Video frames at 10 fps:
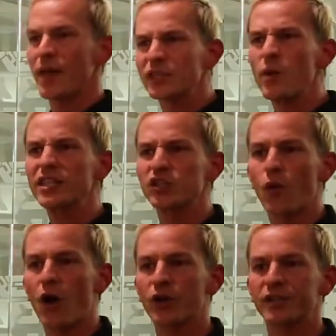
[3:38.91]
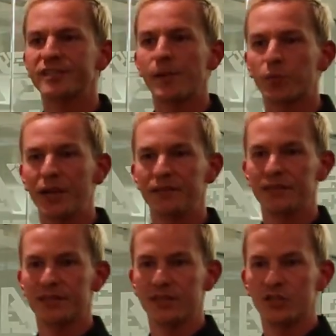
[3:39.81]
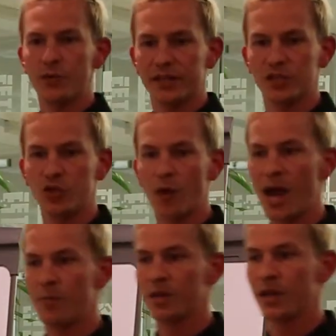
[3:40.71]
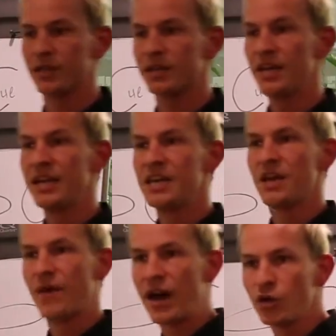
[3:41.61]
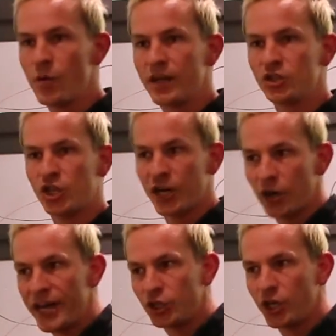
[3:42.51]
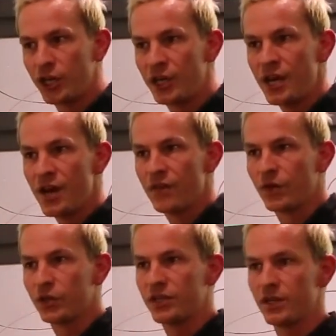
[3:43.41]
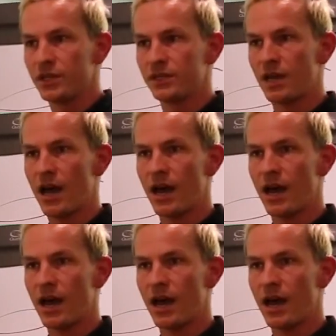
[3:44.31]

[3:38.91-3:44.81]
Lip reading: So that's why it's so hard to separate these things, UX and UI, because generation versus